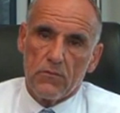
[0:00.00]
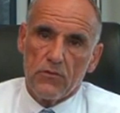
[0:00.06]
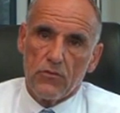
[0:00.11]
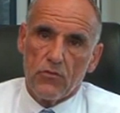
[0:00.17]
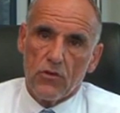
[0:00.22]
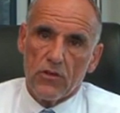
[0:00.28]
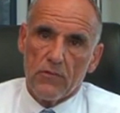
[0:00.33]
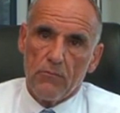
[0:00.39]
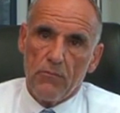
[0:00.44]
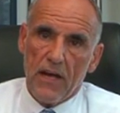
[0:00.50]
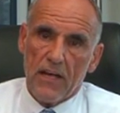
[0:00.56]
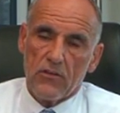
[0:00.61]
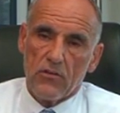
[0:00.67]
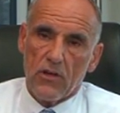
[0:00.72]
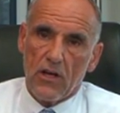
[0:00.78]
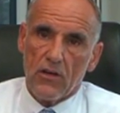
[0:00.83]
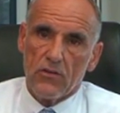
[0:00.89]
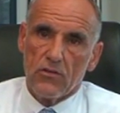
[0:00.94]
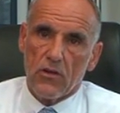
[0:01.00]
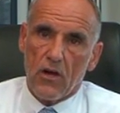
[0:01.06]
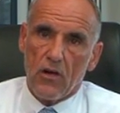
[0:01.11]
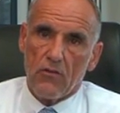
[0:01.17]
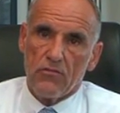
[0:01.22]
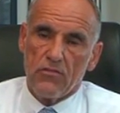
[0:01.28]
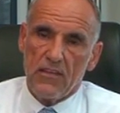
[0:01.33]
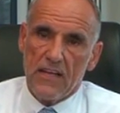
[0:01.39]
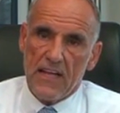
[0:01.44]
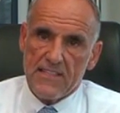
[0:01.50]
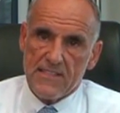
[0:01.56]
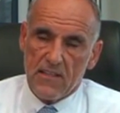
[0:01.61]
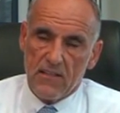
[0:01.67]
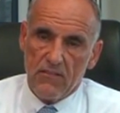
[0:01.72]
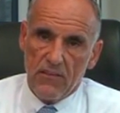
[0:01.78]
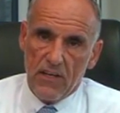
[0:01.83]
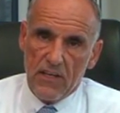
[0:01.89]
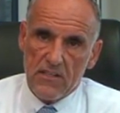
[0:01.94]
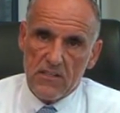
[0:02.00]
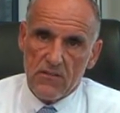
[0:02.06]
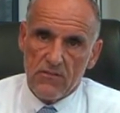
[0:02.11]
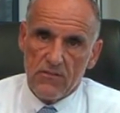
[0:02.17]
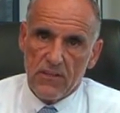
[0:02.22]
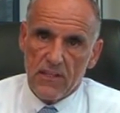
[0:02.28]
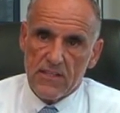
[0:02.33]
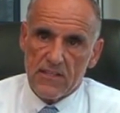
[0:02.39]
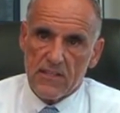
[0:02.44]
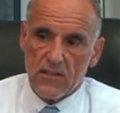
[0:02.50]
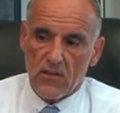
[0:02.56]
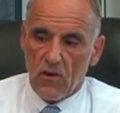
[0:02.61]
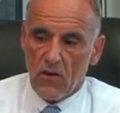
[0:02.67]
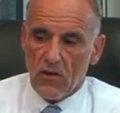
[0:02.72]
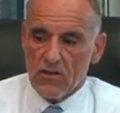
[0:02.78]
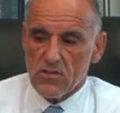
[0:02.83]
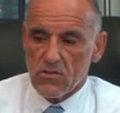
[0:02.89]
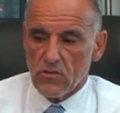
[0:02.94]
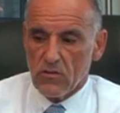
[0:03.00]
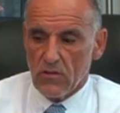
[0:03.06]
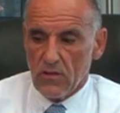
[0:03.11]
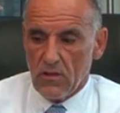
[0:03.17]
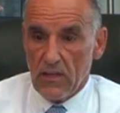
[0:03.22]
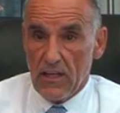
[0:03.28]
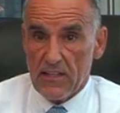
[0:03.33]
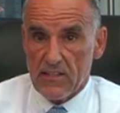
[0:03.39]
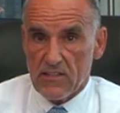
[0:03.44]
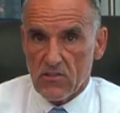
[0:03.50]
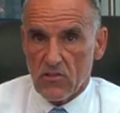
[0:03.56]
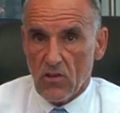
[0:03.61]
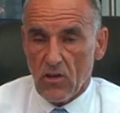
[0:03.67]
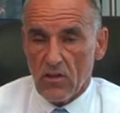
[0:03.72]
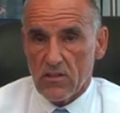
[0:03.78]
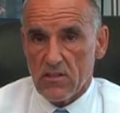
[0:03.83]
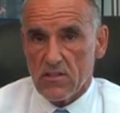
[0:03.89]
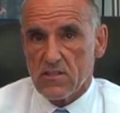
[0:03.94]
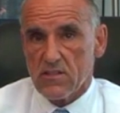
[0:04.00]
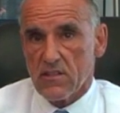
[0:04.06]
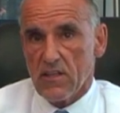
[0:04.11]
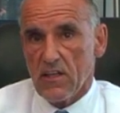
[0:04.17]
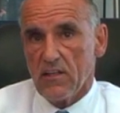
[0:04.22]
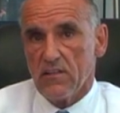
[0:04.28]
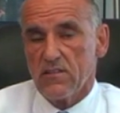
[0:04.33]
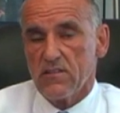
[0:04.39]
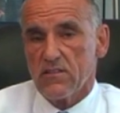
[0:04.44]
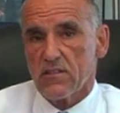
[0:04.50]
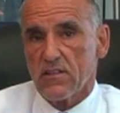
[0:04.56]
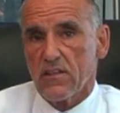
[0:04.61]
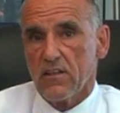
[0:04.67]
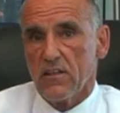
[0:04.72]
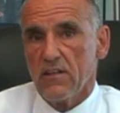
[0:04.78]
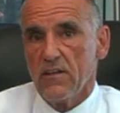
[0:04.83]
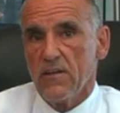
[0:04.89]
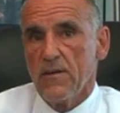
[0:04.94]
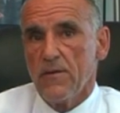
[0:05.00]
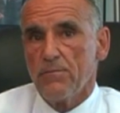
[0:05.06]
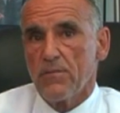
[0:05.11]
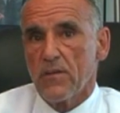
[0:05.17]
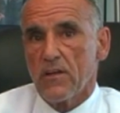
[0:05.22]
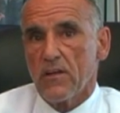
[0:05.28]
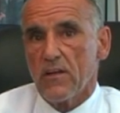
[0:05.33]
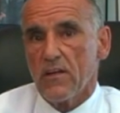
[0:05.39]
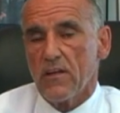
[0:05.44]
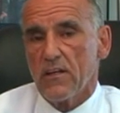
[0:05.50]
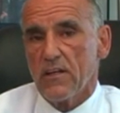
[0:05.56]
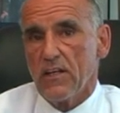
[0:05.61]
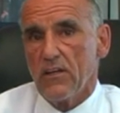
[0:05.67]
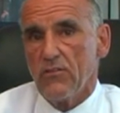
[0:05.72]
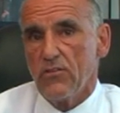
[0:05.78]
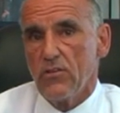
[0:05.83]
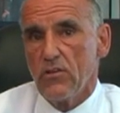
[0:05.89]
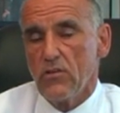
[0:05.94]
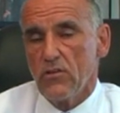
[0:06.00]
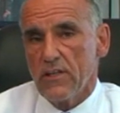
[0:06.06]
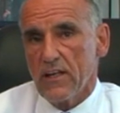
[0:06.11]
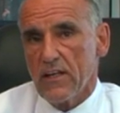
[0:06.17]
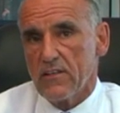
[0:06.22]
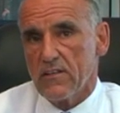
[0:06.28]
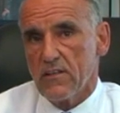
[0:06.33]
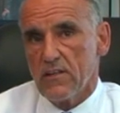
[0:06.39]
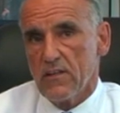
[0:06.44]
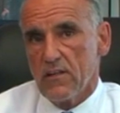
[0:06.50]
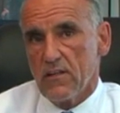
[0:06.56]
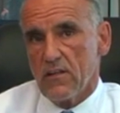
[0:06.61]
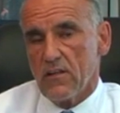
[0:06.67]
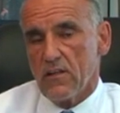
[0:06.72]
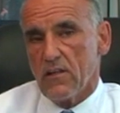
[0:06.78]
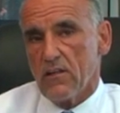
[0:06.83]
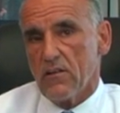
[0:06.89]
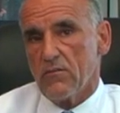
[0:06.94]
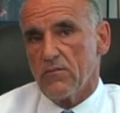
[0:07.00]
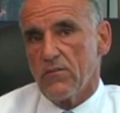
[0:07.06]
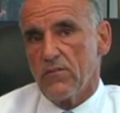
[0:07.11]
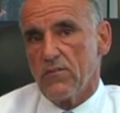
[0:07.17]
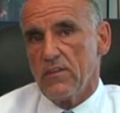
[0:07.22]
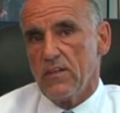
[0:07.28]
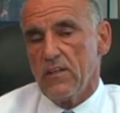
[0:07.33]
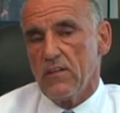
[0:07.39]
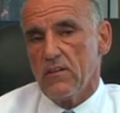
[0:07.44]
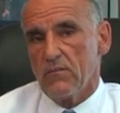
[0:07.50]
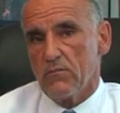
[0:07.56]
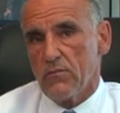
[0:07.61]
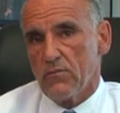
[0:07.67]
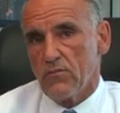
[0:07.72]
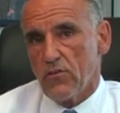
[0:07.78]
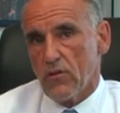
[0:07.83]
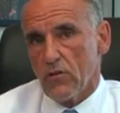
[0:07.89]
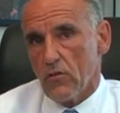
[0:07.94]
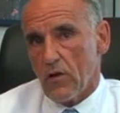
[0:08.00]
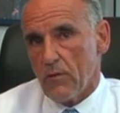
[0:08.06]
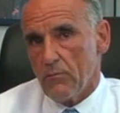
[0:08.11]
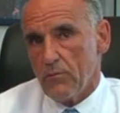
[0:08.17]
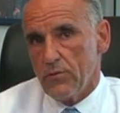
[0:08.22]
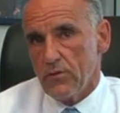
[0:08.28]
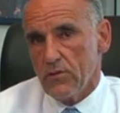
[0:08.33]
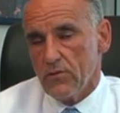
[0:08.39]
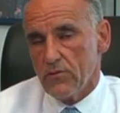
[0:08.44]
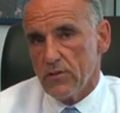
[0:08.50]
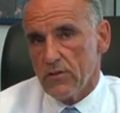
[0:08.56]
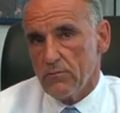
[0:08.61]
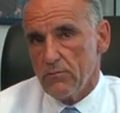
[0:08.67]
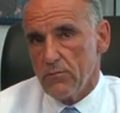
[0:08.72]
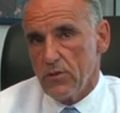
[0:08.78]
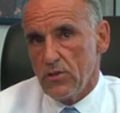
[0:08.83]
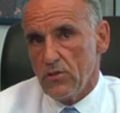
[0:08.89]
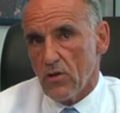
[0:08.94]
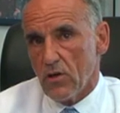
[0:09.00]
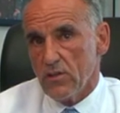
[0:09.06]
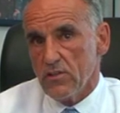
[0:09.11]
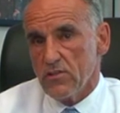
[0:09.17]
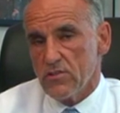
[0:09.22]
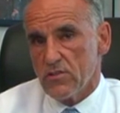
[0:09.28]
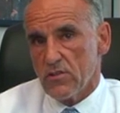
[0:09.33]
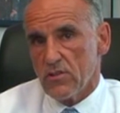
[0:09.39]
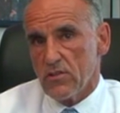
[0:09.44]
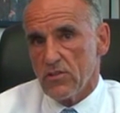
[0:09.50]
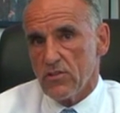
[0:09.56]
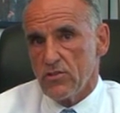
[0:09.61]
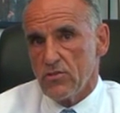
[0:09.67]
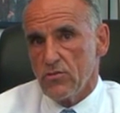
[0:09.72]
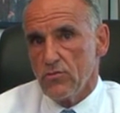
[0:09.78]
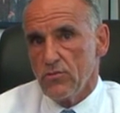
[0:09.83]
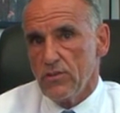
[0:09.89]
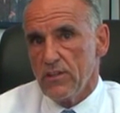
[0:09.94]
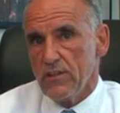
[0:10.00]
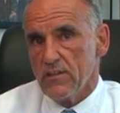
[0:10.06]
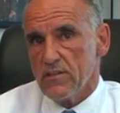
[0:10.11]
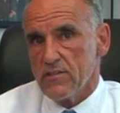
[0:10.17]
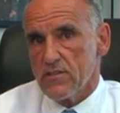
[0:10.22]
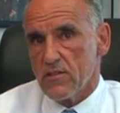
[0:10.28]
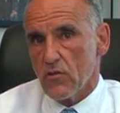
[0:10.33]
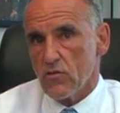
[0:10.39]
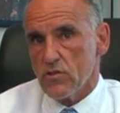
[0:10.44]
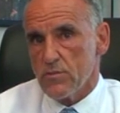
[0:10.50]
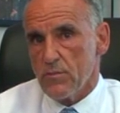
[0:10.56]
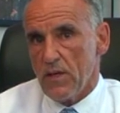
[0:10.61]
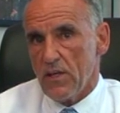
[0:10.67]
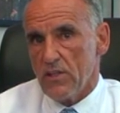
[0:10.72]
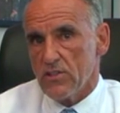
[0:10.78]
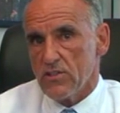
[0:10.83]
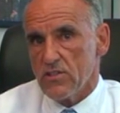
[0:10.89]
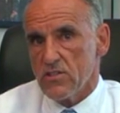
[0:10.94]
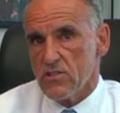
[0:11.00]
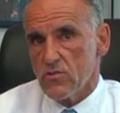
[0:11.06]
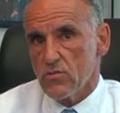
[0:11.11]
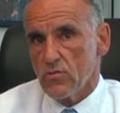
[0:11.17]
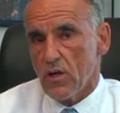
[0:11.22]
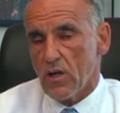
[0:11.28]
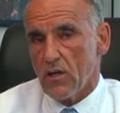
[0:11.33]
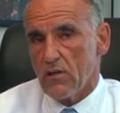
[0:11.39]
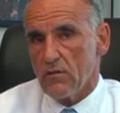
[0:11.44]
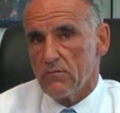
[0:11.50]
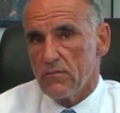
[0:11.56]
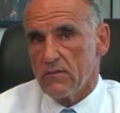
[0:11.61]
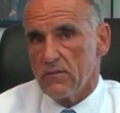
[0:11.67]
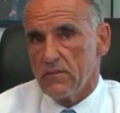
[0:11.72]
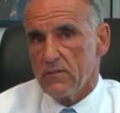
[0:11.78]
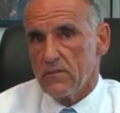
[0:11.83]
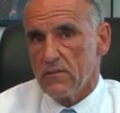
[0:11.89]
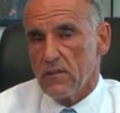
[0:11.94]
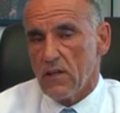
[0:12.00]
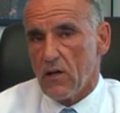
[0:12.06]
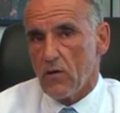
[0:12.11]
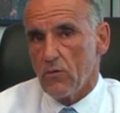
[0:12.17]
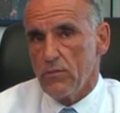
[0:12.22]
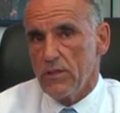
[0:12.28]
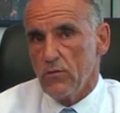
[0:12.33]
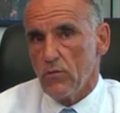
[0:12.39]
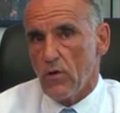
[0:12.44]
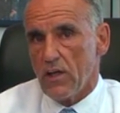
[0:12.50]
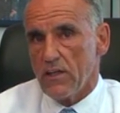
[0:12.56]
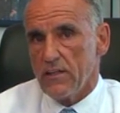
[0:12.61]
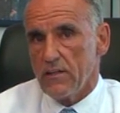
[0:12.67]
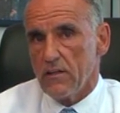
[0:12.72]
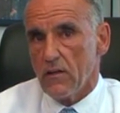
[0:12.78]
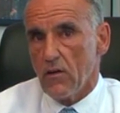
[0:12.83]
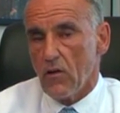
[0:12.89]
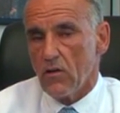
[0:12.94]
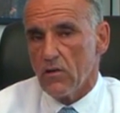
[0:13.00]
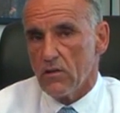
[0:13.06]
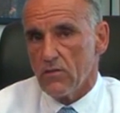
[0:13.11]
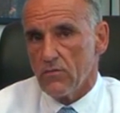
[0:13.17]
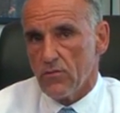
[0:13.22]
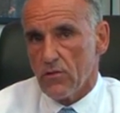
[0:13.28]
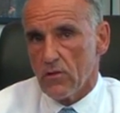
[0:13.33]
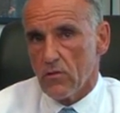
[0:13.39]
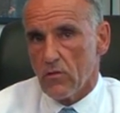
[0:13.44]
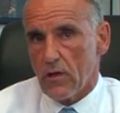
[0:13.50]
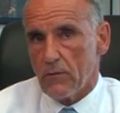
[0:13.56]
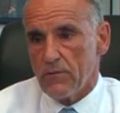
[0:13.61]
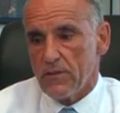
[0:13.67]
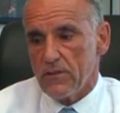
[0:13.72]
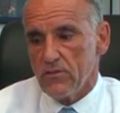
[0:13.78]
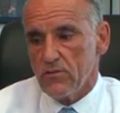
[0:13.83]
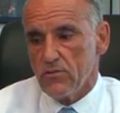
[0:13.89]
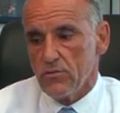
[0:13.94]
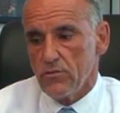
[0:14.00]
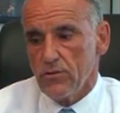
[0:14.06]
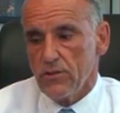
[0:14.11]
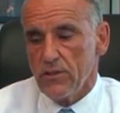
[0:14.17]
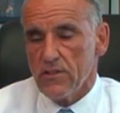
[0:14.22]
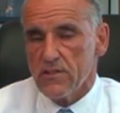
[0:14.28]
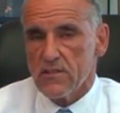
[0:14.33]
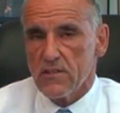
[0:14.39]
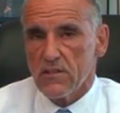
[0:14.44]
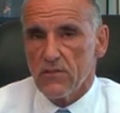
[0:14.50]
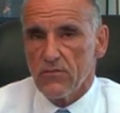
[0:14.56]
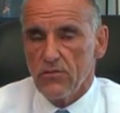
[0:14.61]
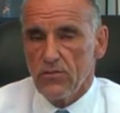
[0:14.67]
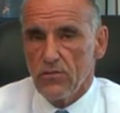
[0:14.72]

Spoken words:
before the background of less invasiveness and also less costs. And if you look at the follow-up period beyond 2 years, those patients who are now meanwhile in a longer follow-up than 2 years in